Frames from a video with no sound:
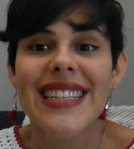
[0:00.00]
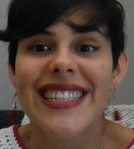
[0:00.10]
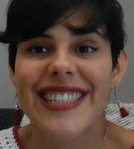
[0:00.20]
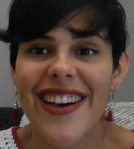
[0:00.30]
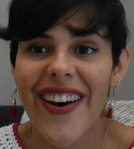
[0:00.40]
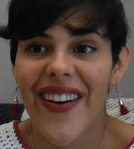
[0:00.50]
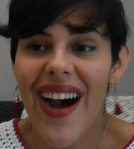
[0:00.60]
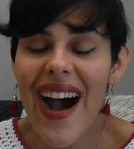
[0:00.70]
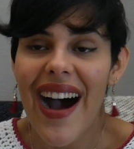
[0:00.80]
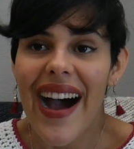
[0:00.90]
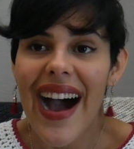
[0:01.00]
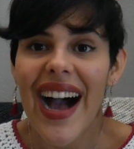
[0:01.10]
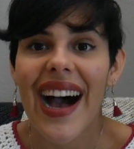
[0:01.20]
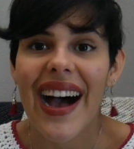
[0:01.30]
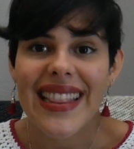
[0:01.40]
So
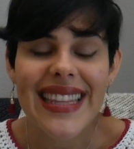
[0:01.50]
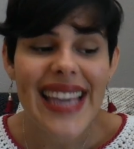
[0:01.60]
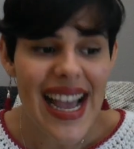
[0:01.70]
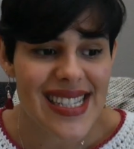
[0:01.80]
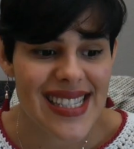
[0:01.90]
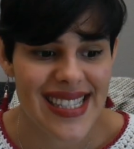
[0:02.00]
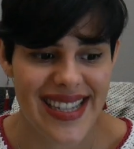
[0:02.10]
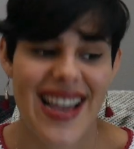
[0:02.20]
yes,